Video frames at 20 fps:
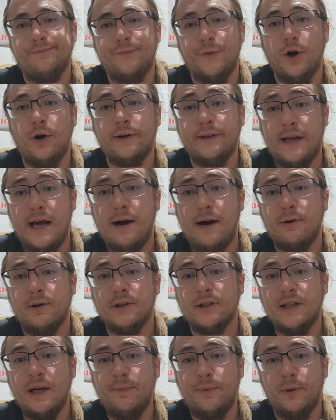Dark Tower
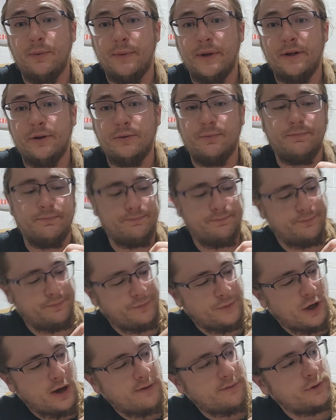supplemental
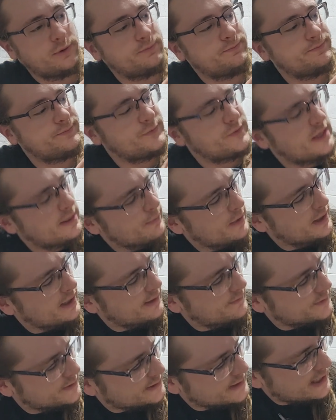novel, it might
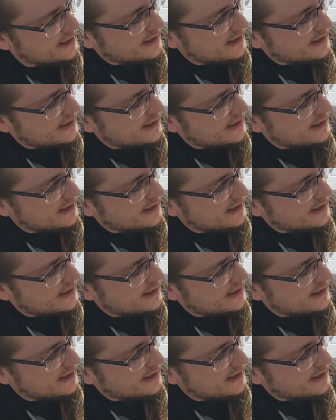even say